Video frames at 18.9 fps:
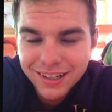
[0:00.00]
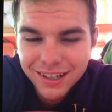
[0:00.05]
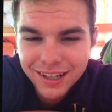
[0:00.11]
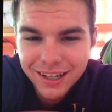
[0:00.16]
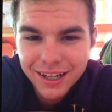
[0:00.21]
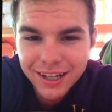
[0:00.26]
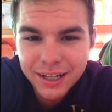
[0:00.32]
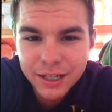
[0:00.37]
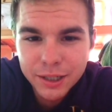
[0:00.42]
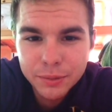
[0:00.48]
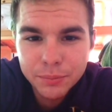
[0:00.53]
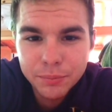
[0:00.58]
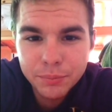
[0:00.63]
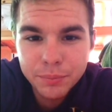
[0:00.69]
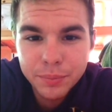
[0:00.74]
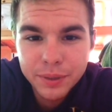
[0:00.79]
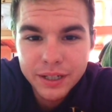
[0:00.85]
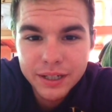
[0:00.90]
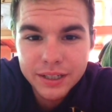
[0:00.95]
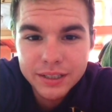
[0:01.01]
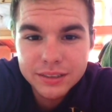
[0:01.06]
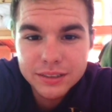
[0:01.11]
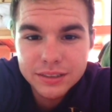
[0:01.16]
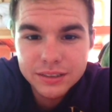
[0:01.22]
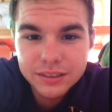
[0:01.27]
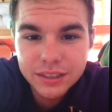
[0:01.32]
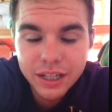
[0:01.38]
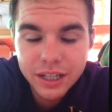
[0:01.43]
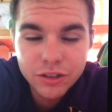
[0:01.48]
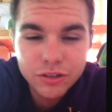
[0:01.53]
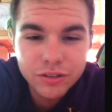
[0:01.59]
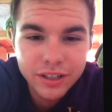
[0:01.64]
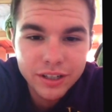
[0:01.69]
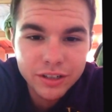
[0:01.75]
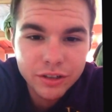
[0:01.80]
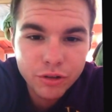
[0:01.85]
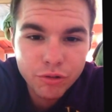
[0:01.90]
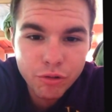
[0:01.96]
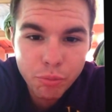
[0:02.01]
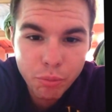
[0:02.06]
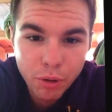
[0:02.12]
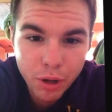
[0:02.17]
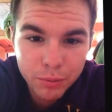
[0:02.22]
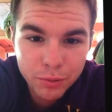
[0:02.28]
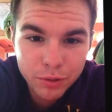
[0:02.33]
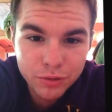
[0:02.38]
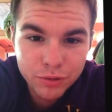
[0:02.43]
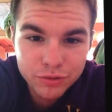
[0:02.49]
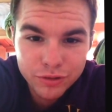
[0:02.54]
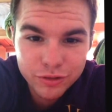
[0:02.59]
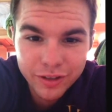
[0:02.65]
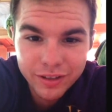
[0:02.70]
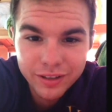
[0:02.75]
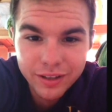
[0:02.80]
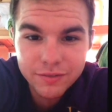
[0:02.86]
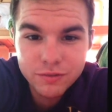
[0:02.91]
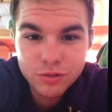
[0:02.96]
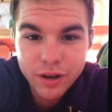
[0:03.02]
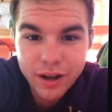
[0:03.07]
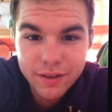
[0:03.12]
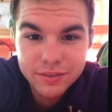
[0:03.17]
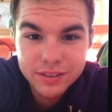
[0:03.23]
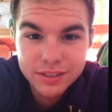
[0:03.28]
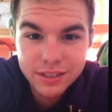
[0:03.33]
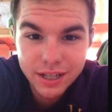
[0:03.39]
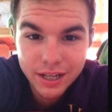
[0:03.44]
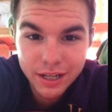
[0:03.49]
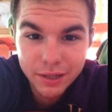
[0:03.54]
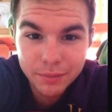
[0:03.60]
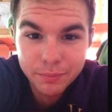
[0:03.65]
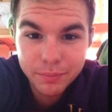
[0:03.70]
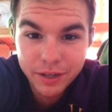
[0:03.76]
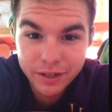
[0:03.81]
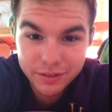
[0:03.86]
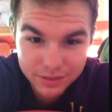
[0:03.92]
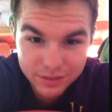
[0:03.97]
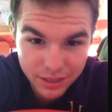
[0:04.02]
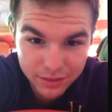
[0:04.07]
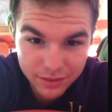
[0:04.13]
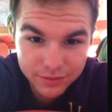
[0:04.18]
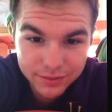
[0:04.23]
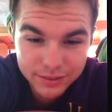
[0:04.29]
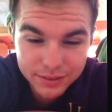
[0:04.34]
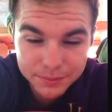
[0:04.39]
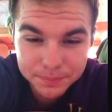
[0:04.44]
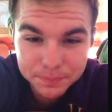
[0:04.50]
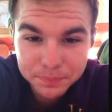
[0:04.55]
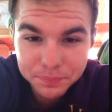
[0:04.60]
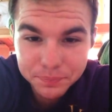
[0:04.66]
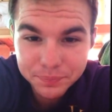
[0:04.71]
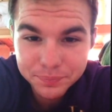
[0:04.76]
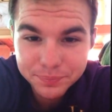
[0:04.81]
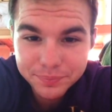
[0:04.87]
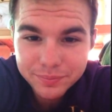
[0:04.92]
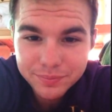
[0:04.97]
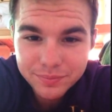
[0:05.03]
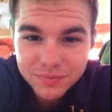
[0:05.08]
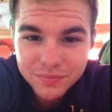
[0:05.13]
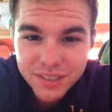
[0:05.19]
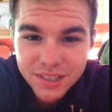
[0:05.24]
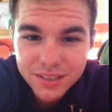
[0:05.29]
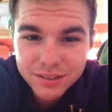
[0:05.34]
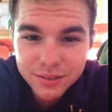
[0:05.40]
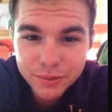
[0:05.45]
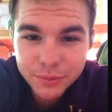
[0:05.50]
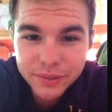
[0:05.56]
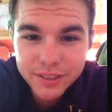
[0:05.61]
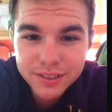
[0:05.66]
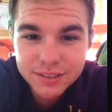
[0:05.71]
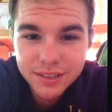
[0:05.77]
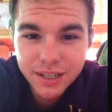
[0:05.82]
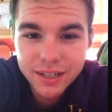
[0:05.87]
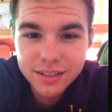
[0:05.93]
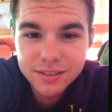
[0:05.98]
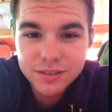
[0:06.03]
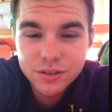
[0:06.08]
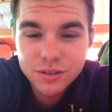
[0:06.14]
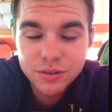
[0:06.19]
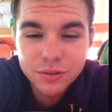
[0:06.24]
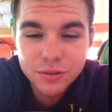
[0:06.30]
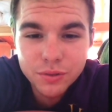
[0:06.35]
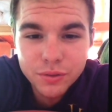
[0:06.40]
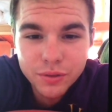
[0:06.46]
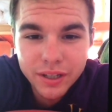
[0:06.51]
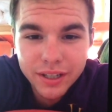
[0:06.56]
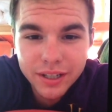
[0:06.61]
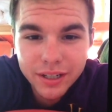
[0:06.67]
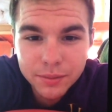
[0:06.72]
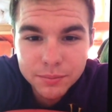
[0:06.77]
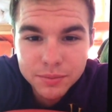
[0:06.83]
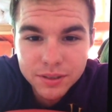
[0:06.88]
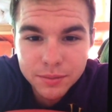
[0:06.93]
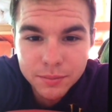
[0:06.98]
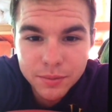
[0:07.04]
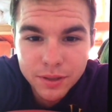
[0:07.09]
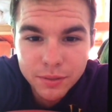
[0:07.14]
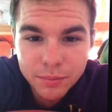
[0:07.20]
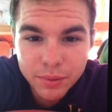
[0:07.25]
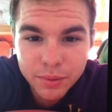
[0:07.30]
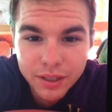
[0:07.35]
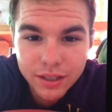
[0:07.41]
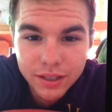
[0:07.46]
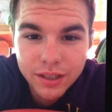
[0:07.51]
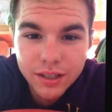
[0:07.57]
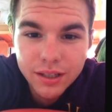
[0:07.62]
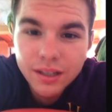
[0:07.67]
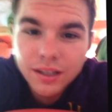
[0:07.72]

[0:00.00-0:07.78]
But Daniel had to go to a barbecue, so that left Travis and I by ourselves. So we decided to hit up some of the big